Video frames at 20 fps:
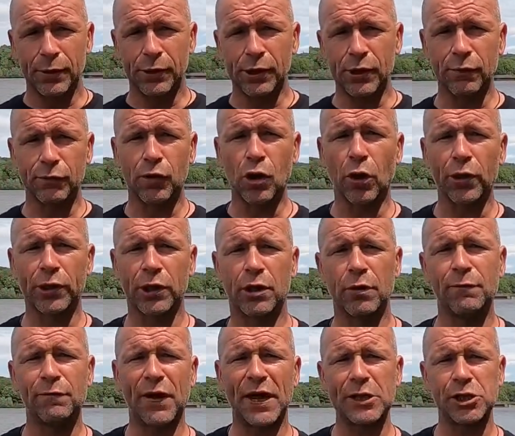you've got the
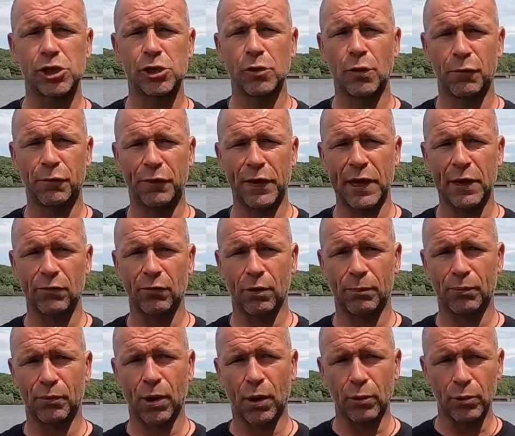conventional feeder
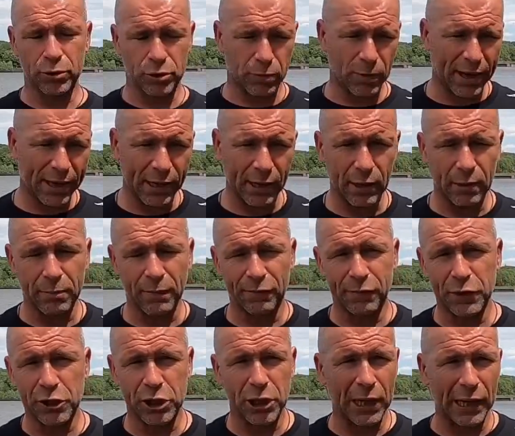approach, where you're going to be
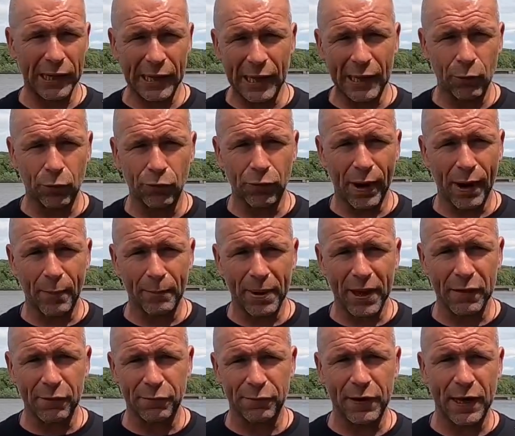fishing a little ground
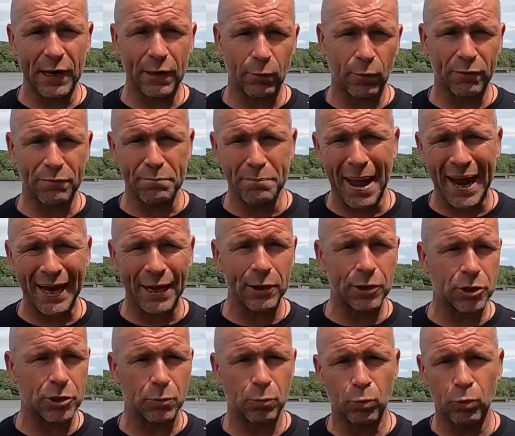bait feeder with
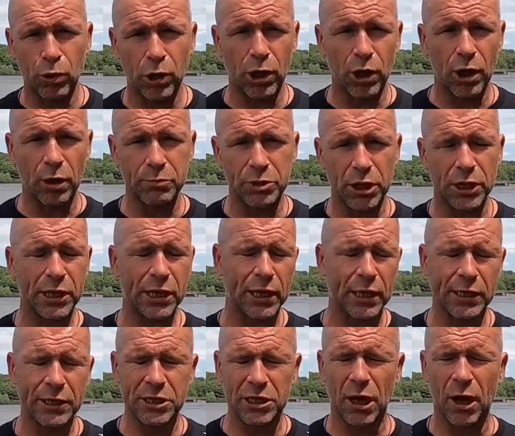maggots and worms, and you're
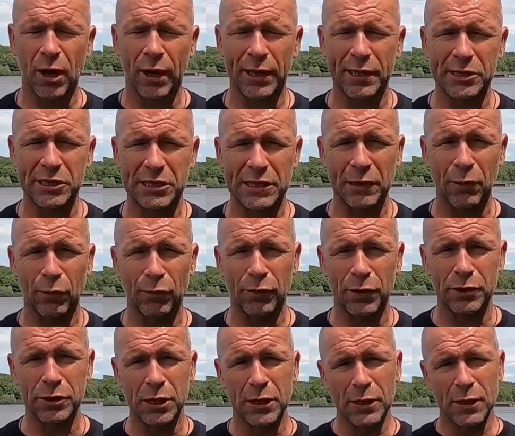going to target the
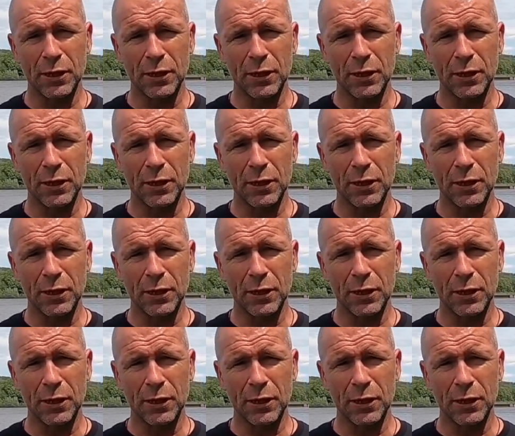silvers.